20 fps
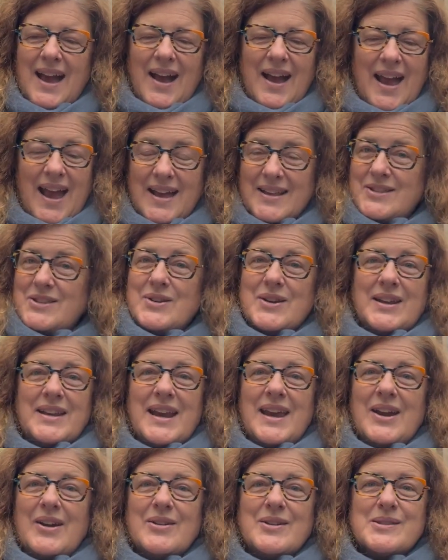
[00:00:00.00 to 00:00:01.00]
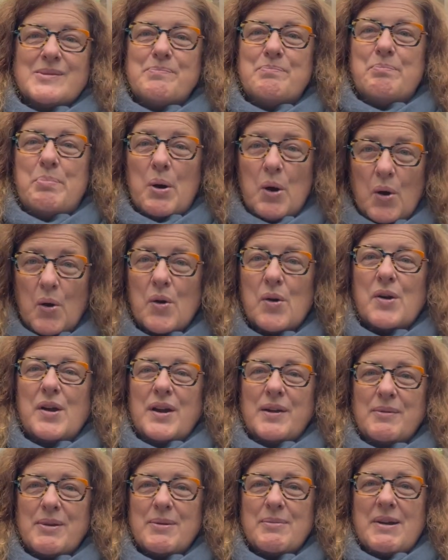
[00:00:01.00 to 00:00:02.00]
as you can hear, it's
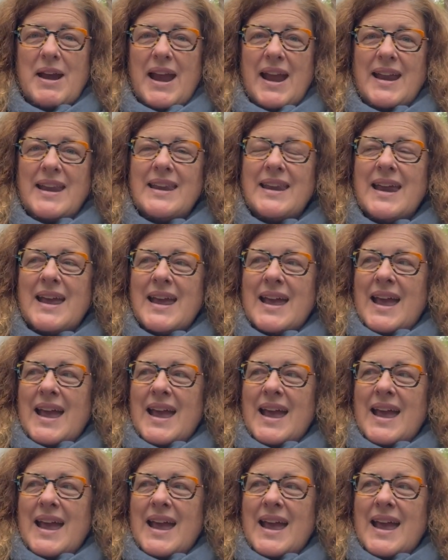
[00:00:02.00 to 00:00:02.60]
pouring with rain.